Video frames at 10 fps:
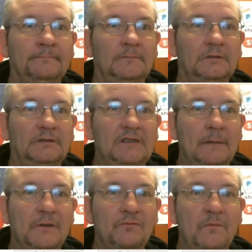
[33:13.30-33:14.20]

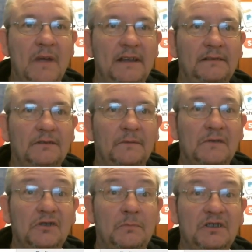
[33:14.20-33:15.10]
Damaged remains of a
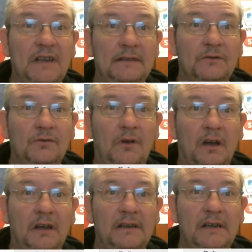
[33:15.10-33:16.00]
substantial
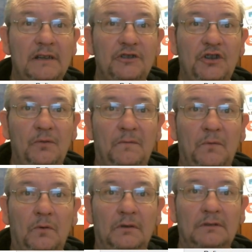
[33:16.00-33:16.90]
Iron Age hill
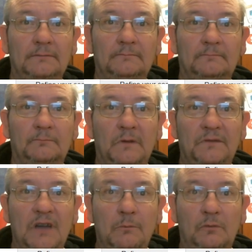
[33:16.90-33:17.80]
fort with
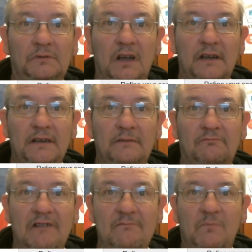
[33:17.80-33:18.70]
double-lined
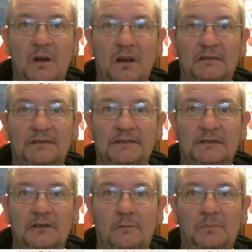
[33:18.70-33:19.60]
ramparts,
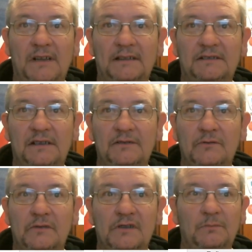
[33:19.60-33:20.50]
complex
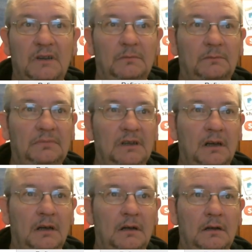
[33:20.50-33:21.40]
entrance, blah blah
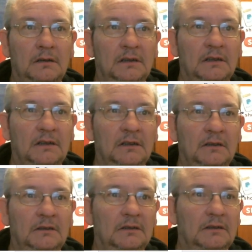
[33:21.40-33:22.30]
blah.
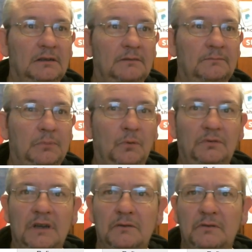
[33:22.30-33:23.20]

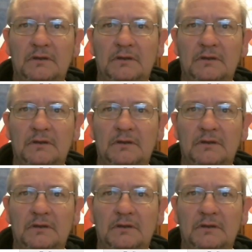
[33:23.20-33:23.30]
Bulldozed.